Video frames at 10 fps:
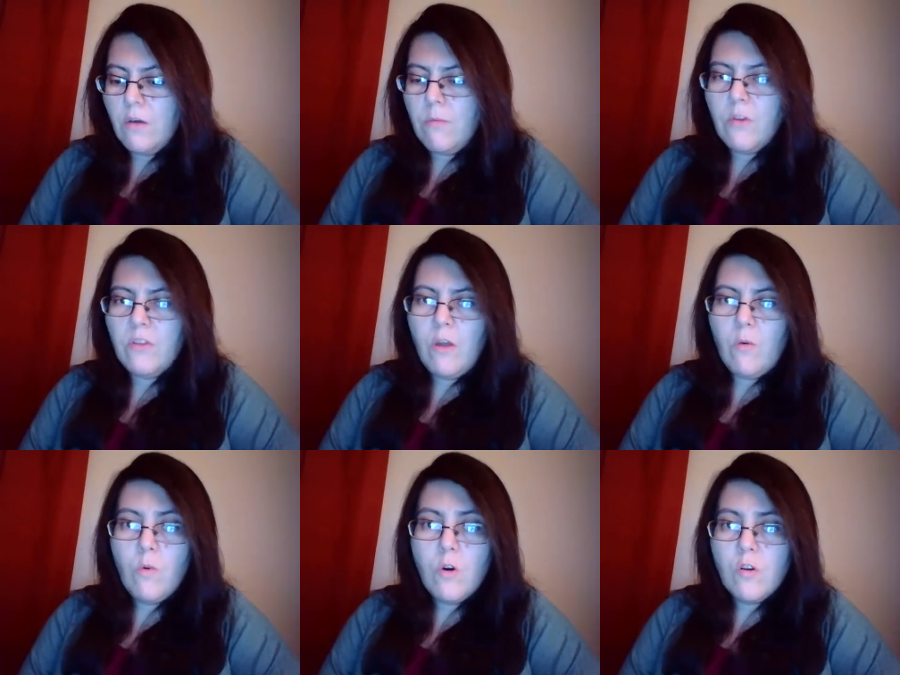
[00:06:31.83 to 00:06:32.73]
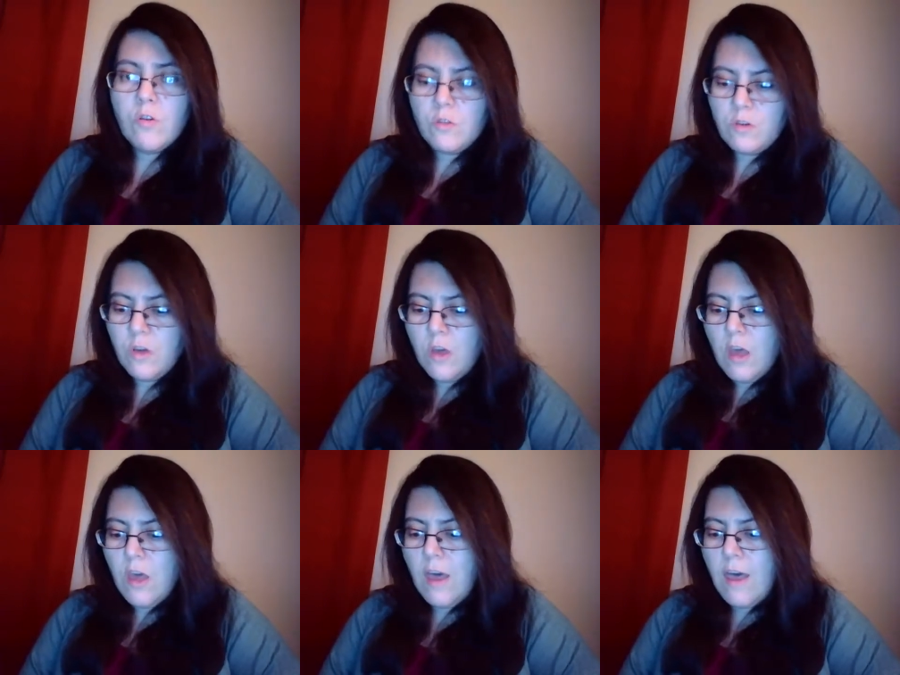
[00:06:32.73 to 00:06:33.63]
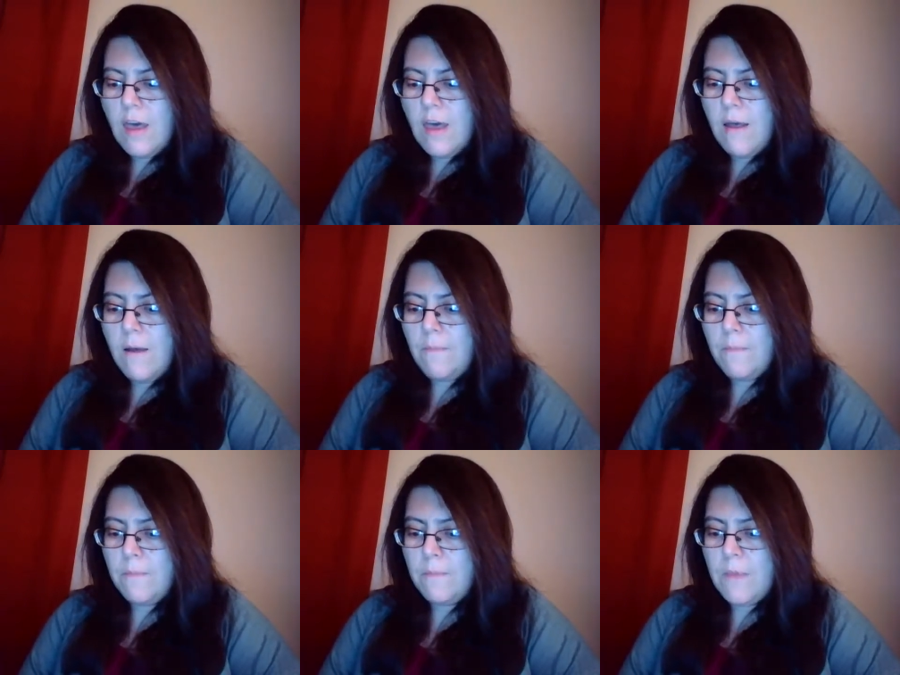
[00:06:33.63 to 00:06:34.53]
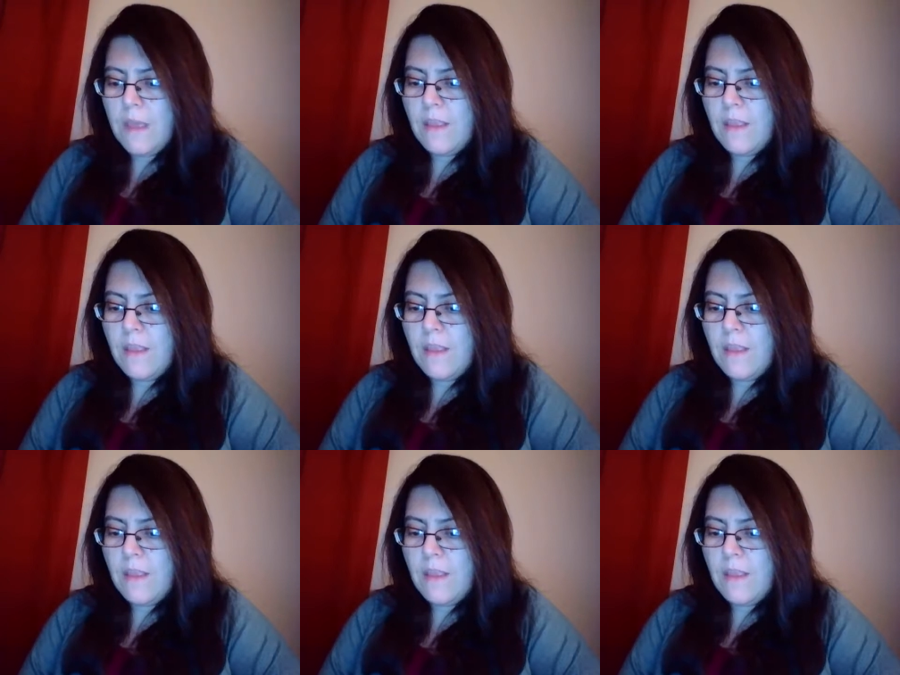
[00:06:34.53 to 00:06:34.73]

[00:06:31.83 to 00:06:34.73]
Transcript: about their work, and